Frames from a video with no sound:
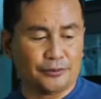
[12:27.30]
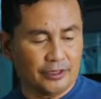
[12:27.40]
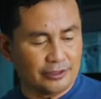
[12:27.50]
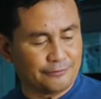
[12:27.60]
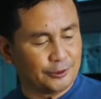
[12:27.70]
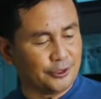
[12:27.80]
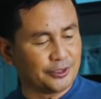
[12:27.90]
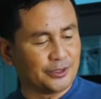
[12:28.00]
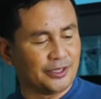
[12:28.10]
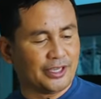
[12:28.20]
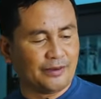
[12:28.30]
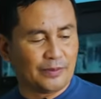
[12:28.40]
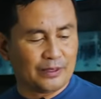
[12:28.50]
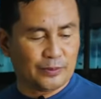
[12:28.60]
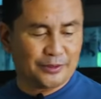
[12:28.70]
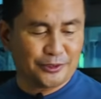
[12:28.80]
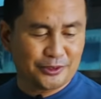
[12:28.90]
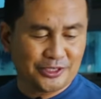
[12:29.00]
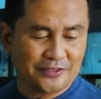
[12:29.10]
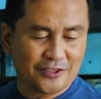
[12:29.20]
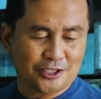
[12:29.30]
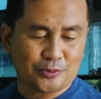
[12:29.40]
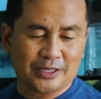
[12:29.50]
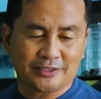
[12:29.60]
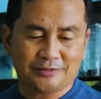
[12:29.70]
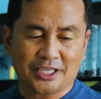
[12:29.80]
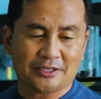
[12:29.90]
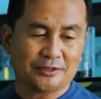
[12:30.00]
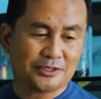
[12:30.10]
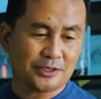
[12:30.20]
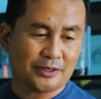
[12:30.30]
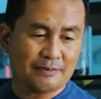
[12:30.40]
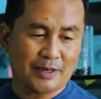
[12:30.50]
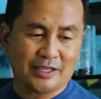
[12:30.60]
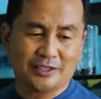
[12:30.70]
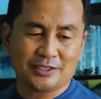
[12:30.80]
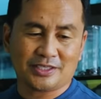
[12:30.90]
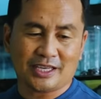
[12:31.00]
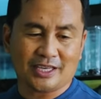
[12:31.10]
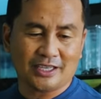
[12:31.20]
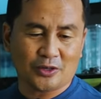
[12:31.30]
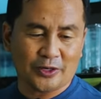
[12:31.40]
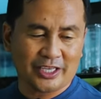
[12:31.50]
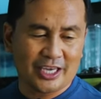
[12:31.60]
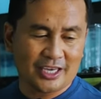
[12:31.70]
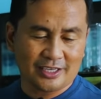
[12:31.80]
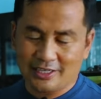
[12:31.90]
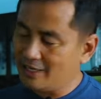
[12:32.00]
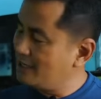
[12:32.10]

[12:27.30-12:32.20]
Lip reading: growth for your koi, well, we are using this one. You can also avail this koi king.